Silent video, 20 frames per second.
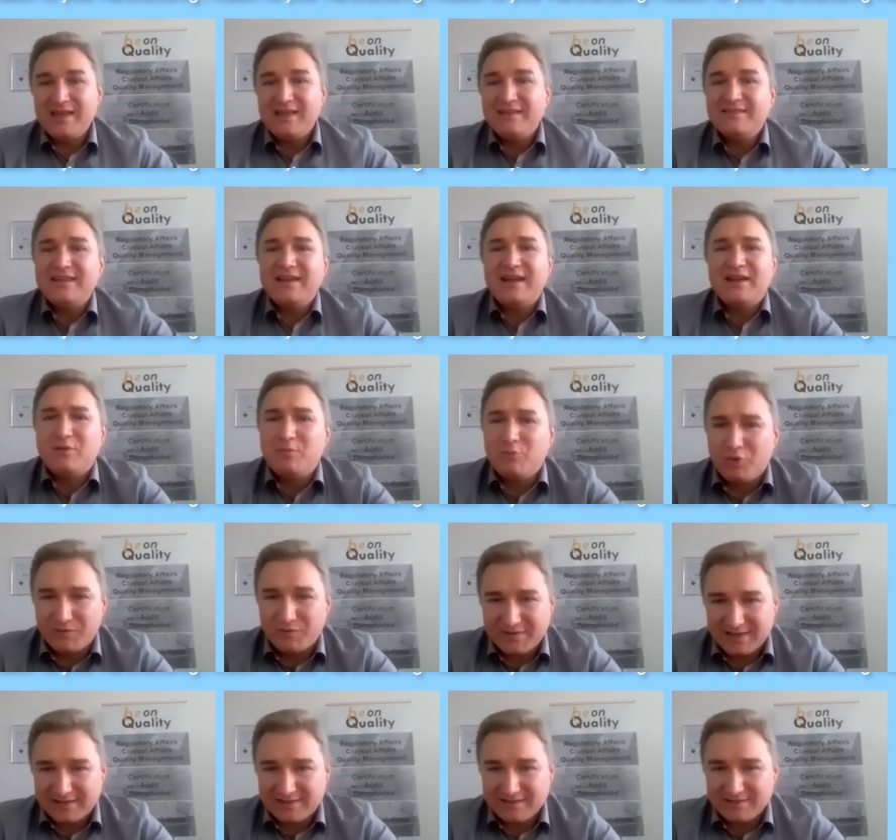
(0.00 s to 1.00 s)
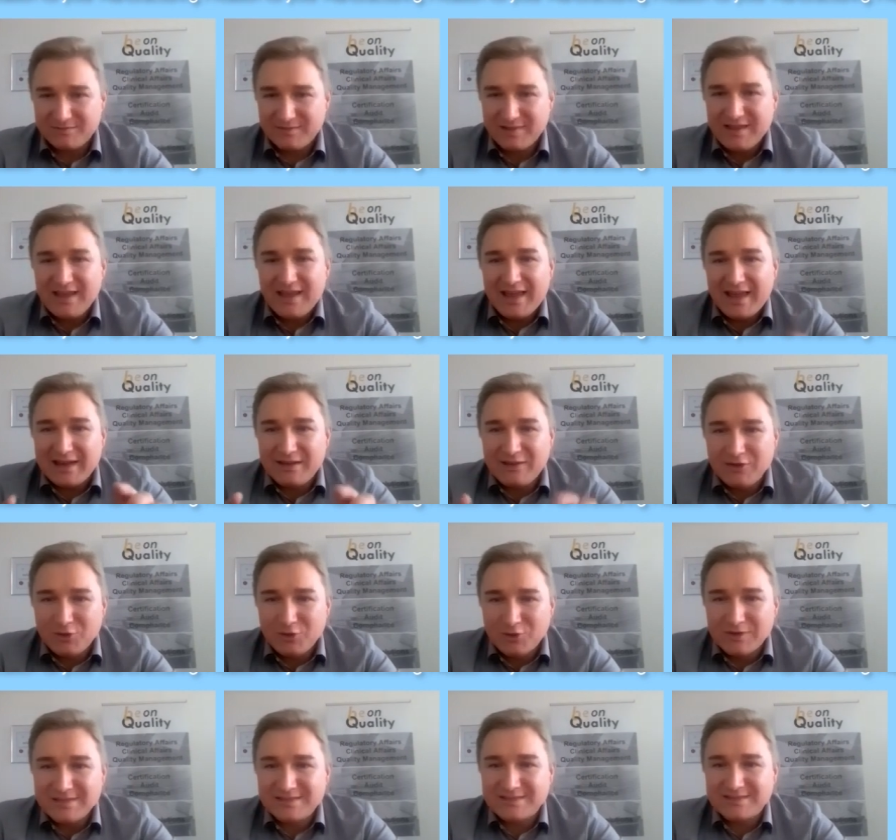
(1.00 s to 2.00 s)
Then I remove that and
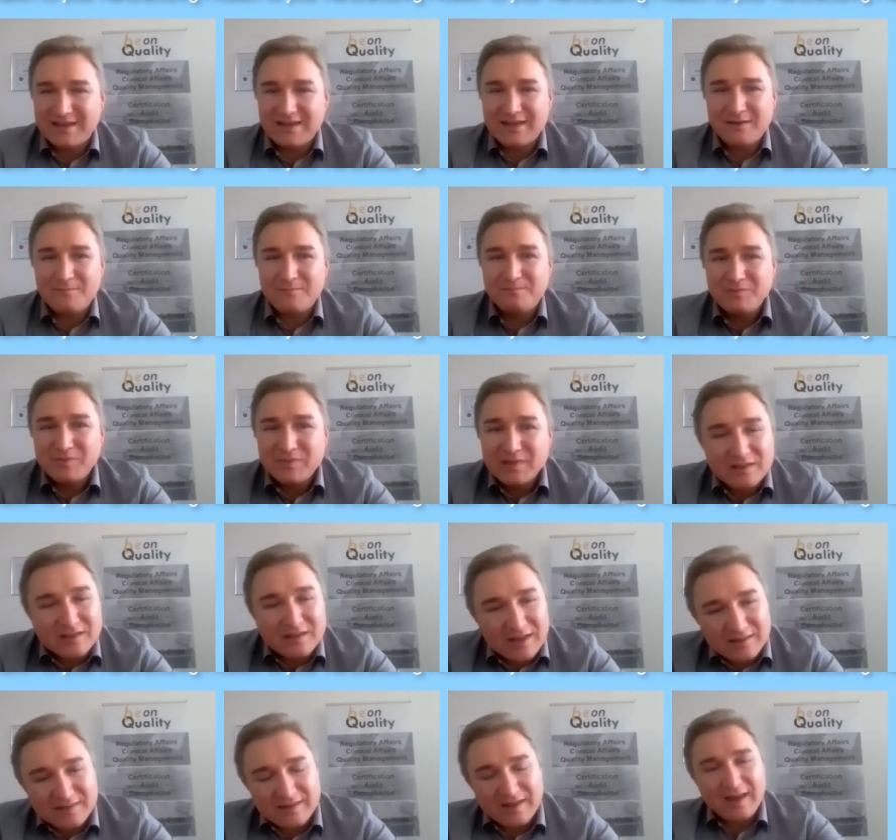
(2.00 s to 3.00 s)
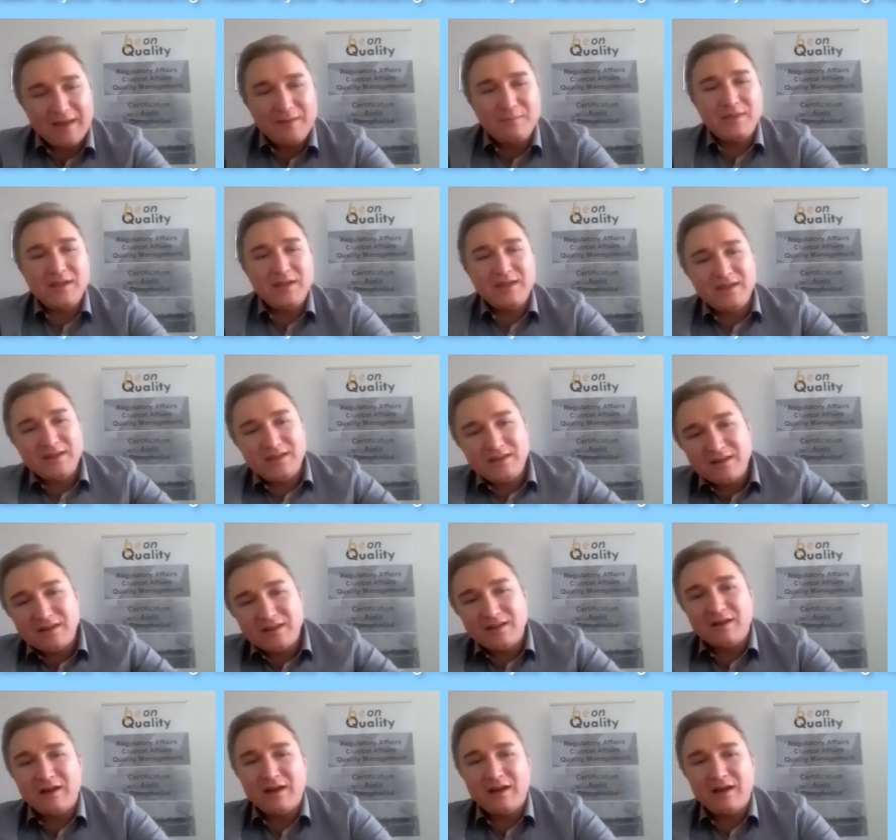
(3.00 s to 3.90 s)
use um, timely.